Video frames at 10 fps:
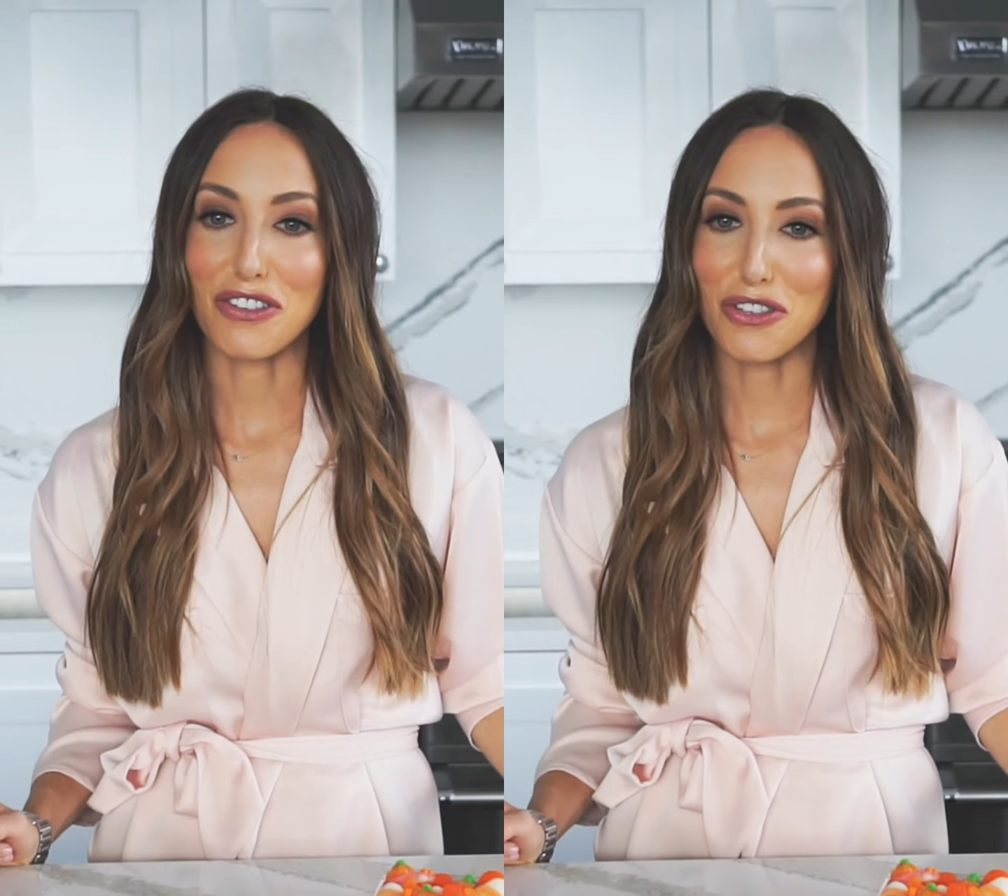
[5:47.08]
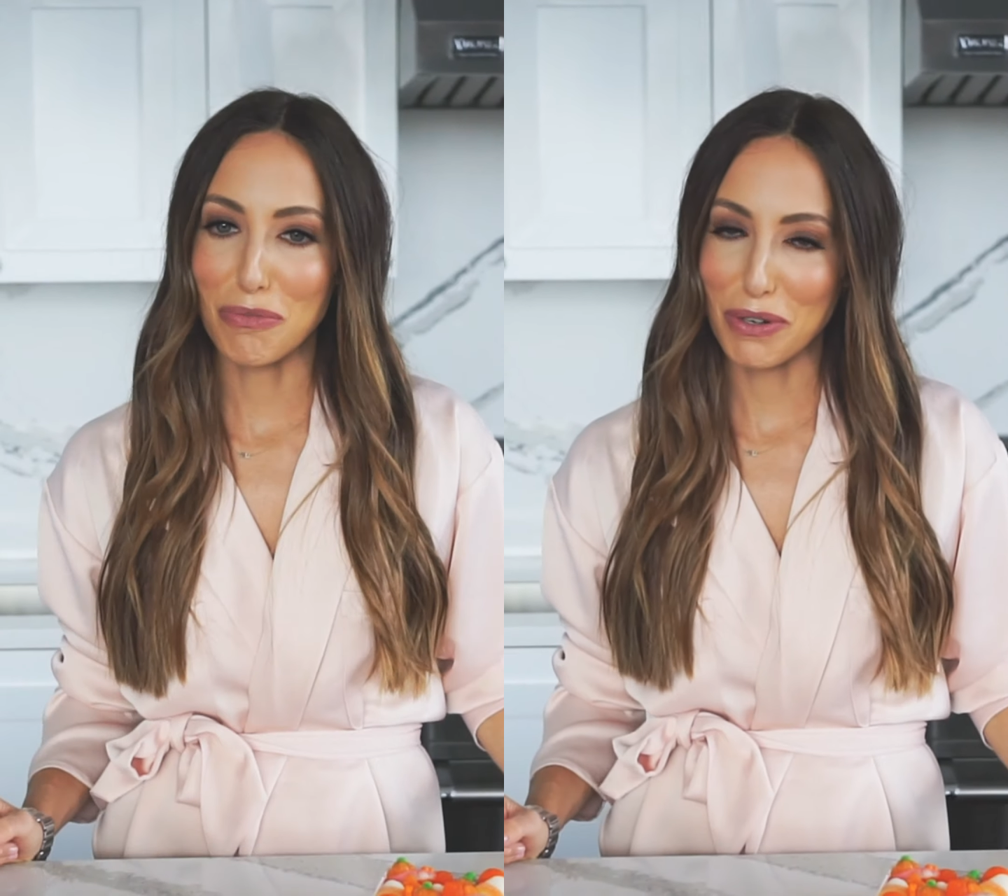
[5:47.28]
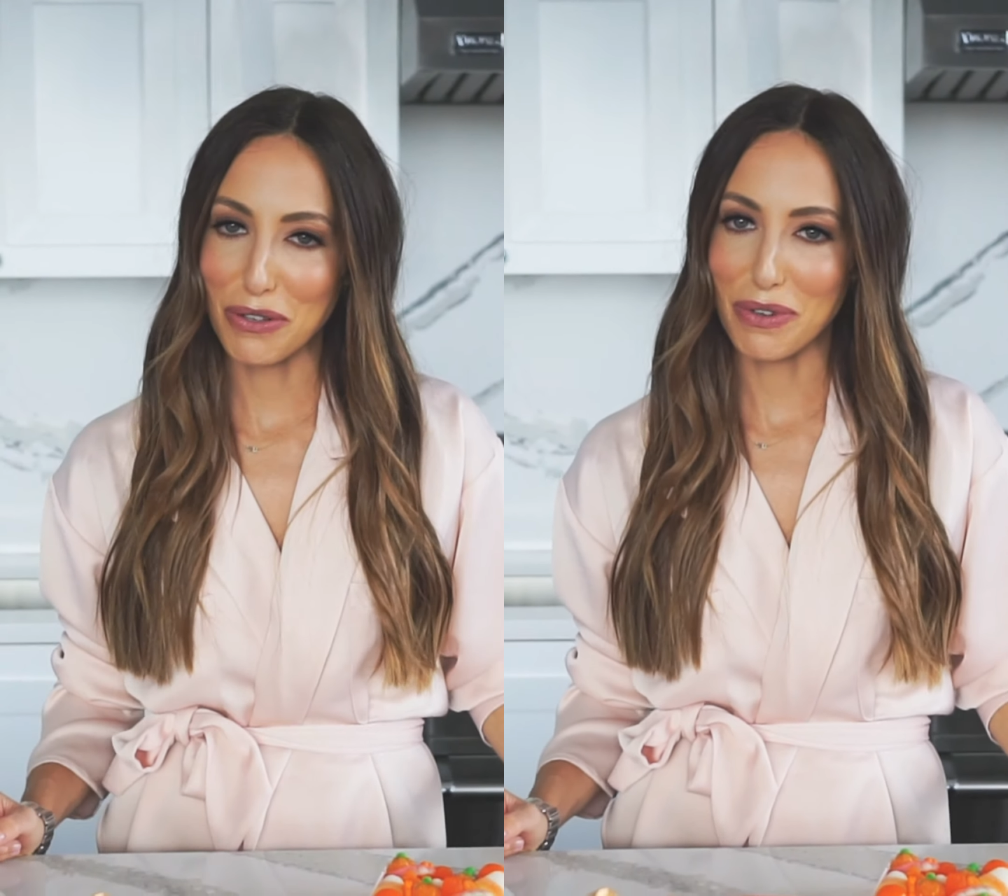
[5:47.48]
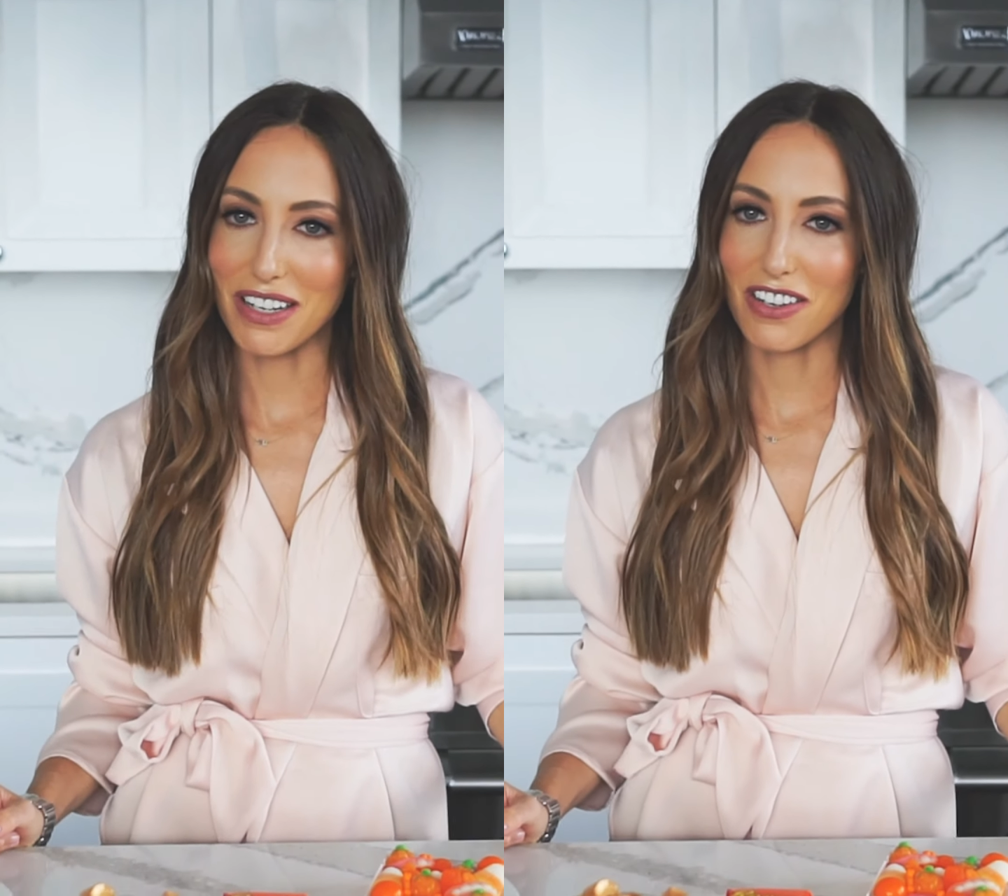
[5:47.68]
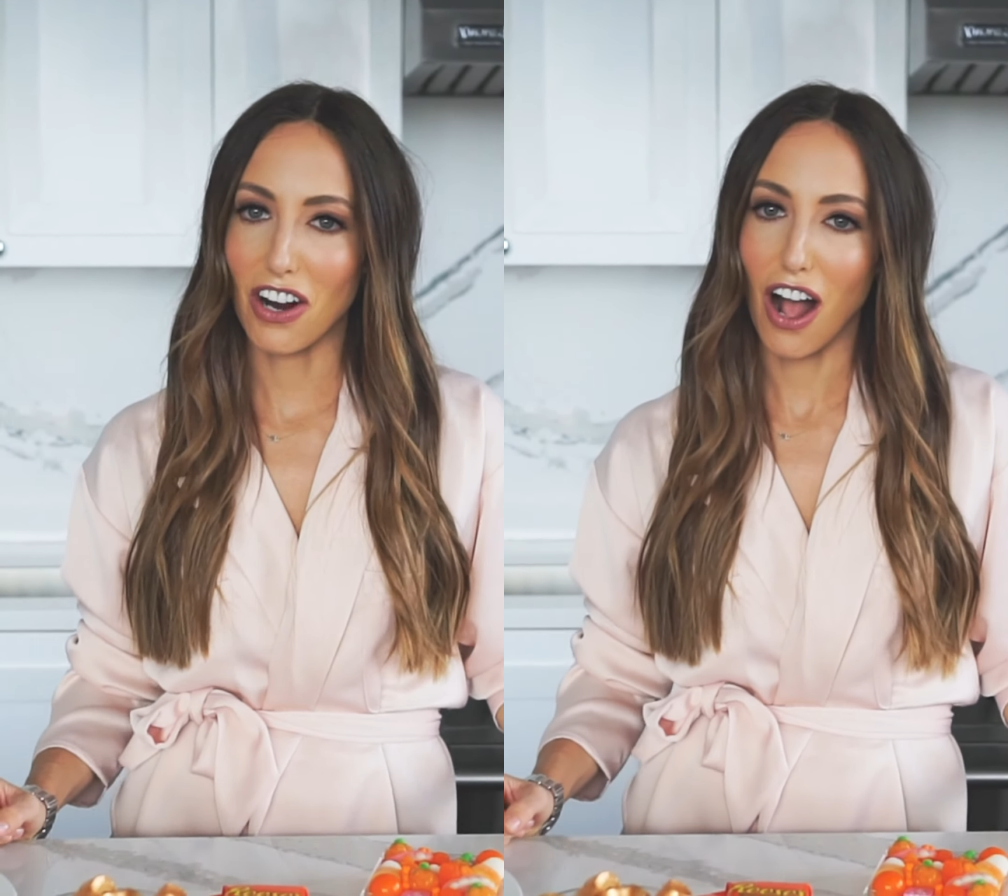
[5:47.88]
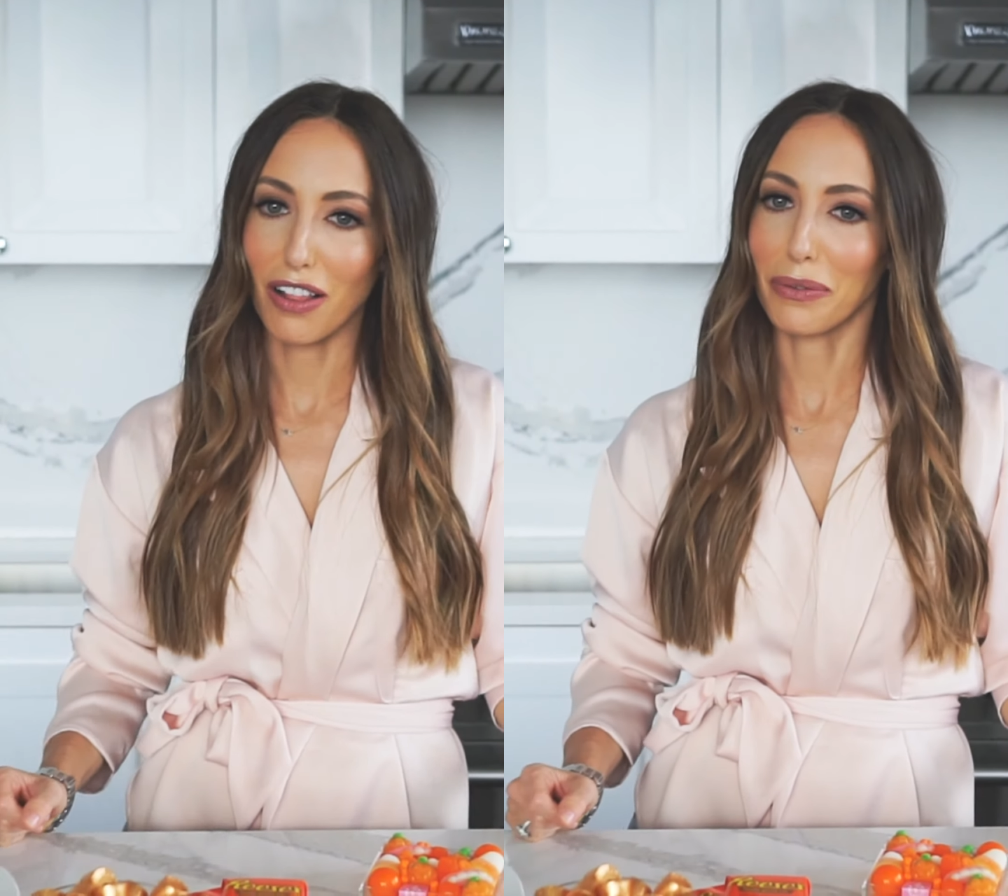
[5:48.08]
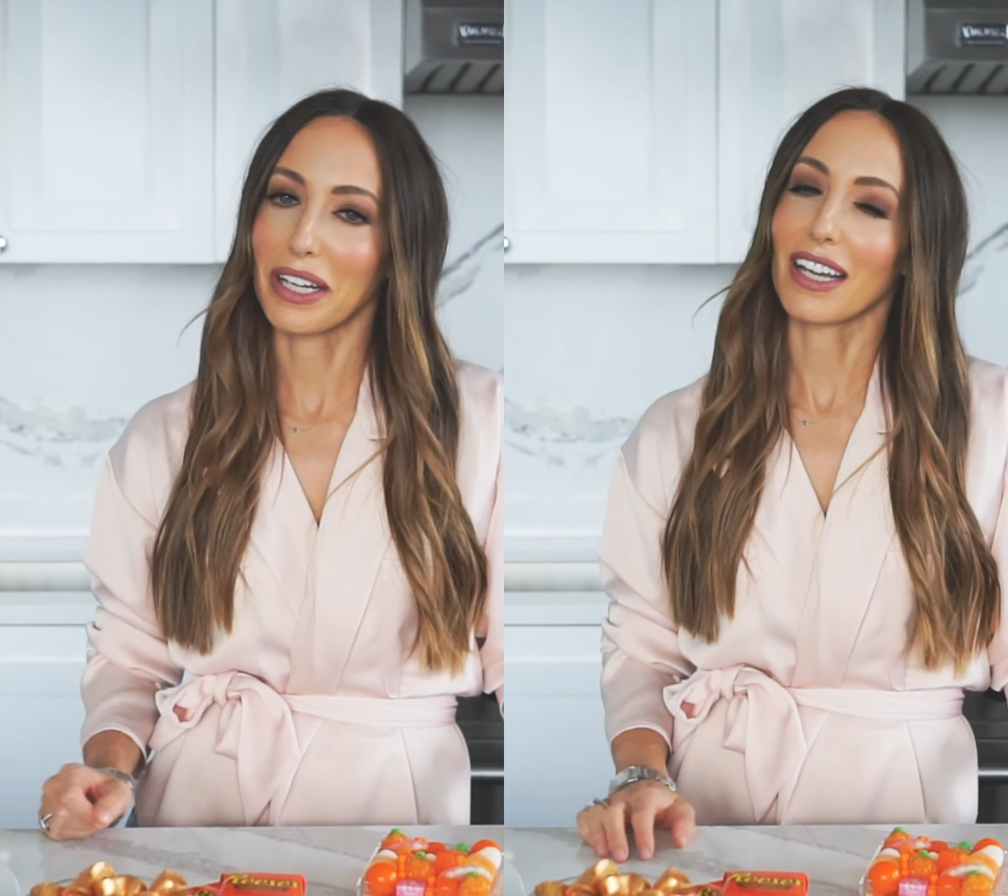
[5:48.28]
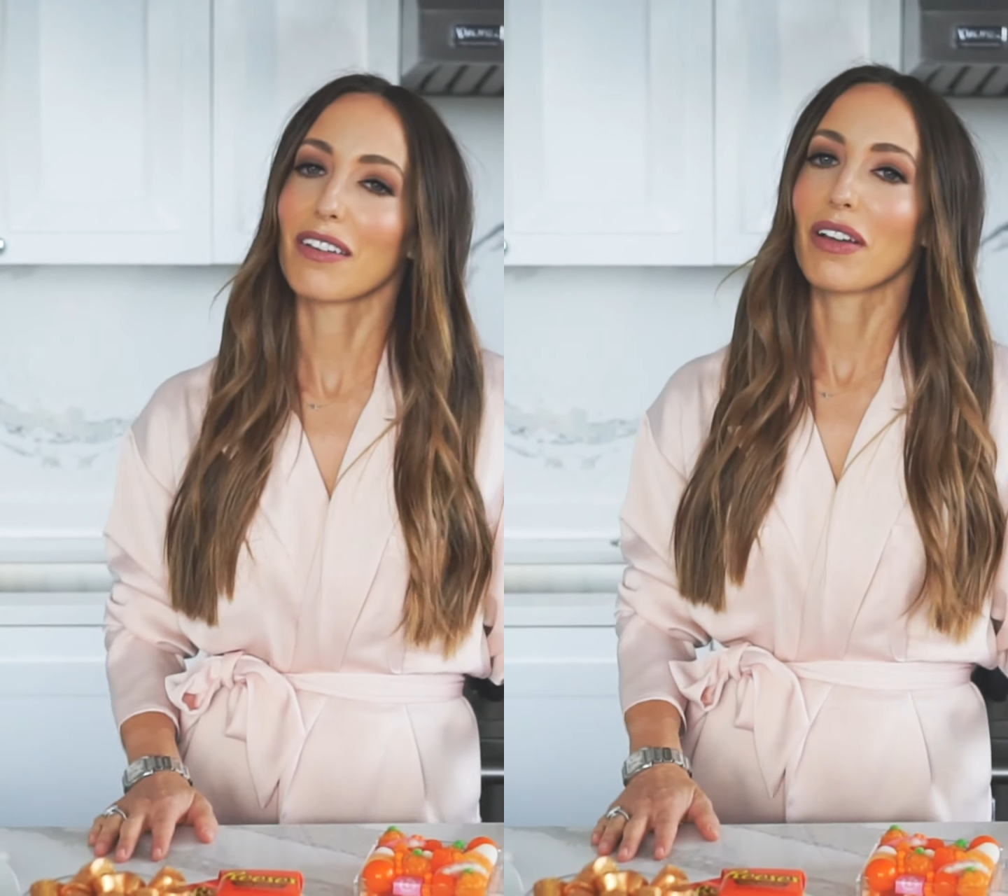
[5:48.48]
super sweet to your Halloween,